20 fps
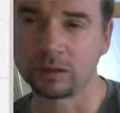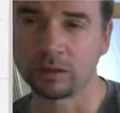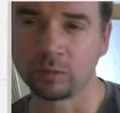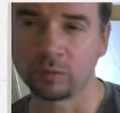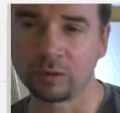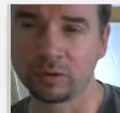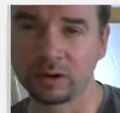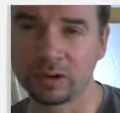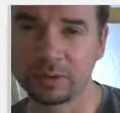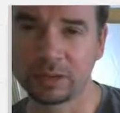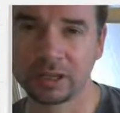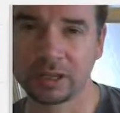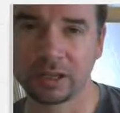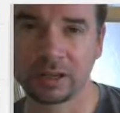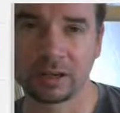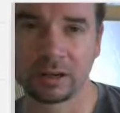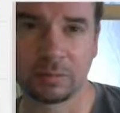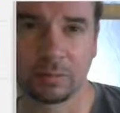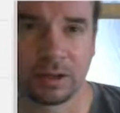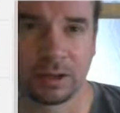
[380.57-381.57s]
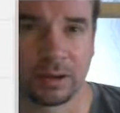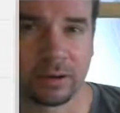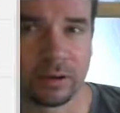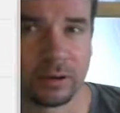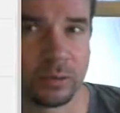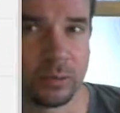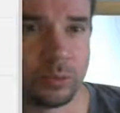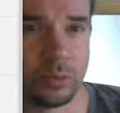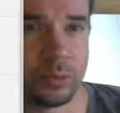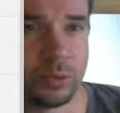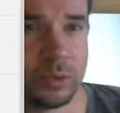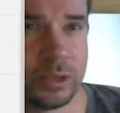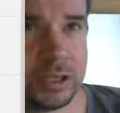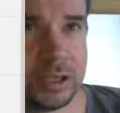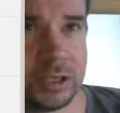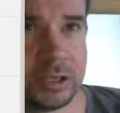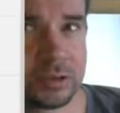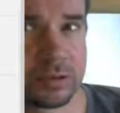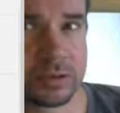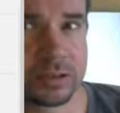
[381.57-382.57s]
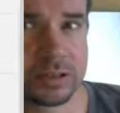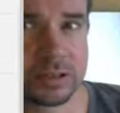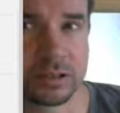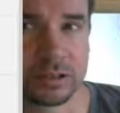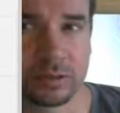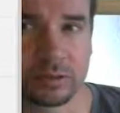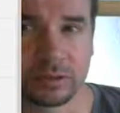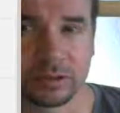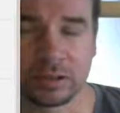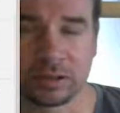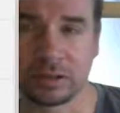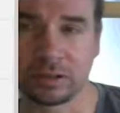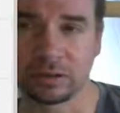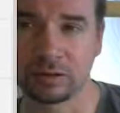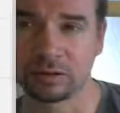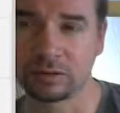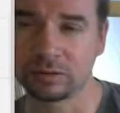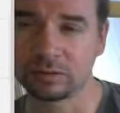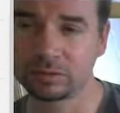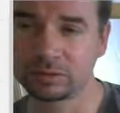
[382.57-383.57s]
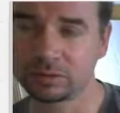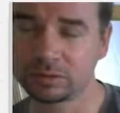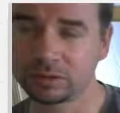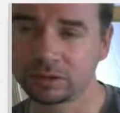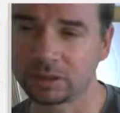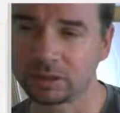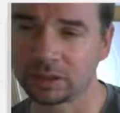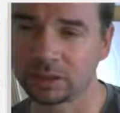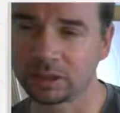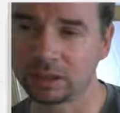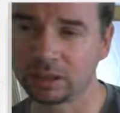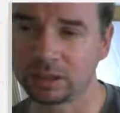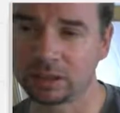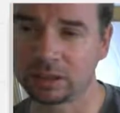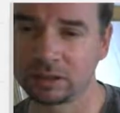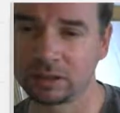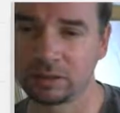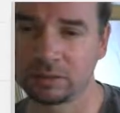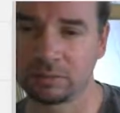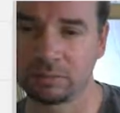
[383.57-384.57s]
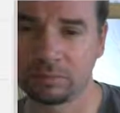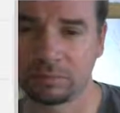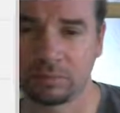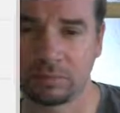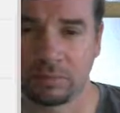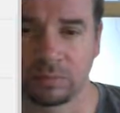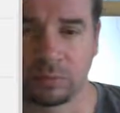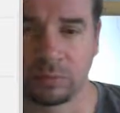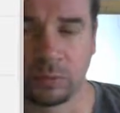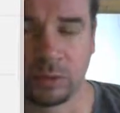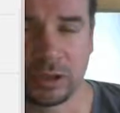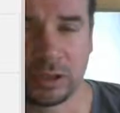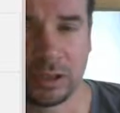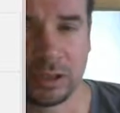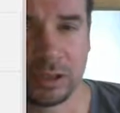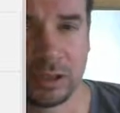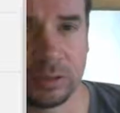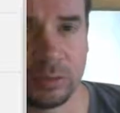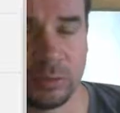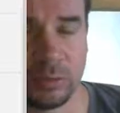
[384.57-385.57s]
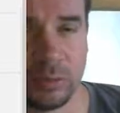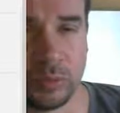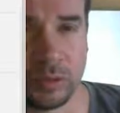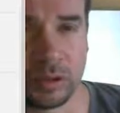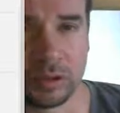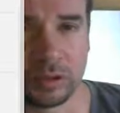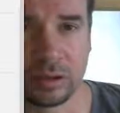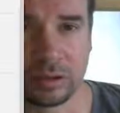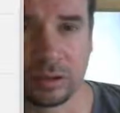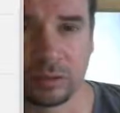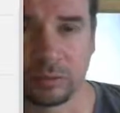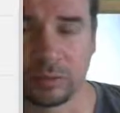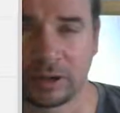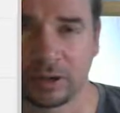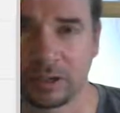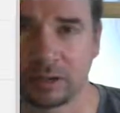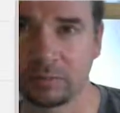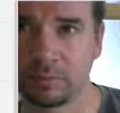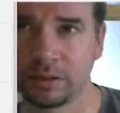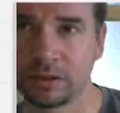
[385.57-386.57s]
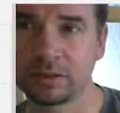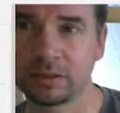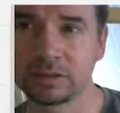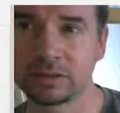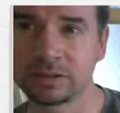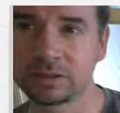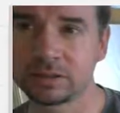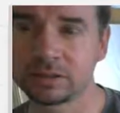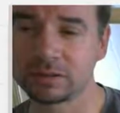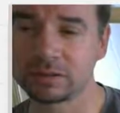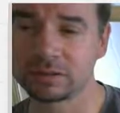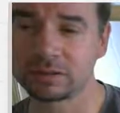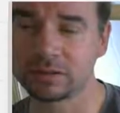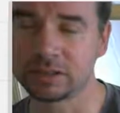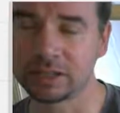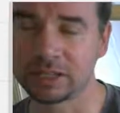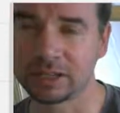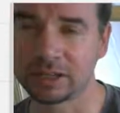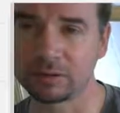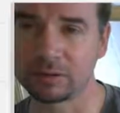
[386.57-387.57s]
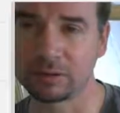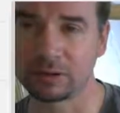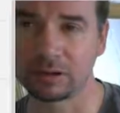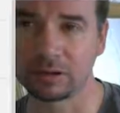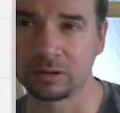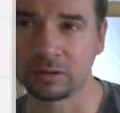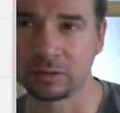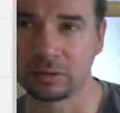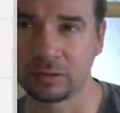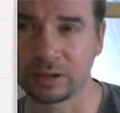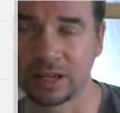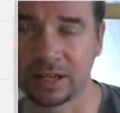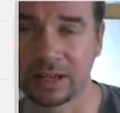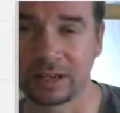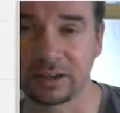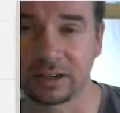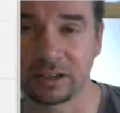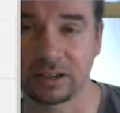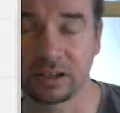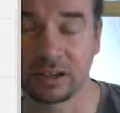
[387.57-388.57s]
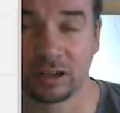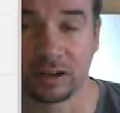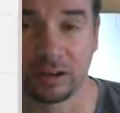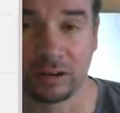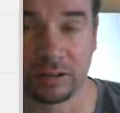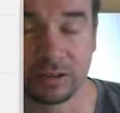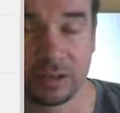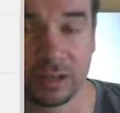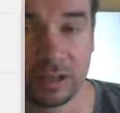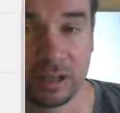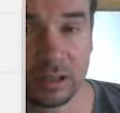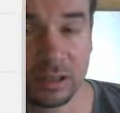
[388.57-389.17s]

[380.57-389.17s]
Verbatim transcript: When I began about a week or so ago, um, we were recommended to download Anaconda.